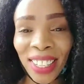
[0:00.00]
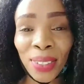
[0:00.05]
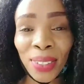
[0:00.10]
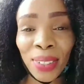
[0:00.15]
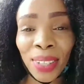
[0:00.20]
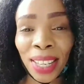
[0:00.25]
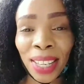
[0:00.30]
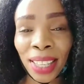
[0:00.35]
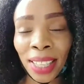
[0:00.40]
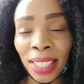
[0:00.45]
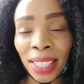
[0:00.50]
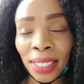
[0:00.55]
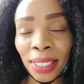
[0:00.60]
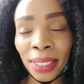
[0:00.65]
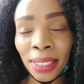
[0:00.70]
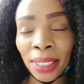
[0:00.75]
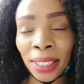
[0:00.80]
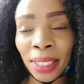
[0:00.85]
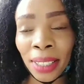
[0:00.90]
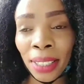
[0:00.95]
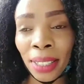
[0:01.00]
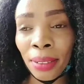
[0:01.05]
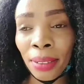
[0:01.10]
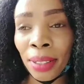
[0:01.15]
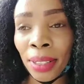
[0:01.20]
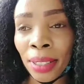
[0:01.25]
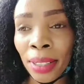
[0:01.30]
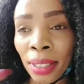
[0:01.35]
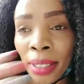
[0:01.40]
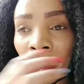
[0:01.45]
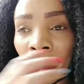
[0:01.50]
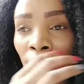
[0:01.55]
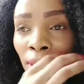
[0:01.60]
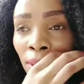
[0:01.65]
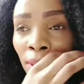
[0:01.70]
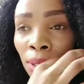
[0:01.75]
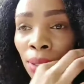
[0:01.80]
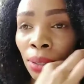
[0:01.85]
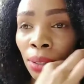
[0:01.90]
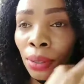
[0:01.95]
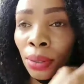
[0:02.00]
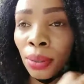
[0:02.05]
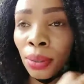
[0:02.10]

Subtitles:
together, and then we decided that we are going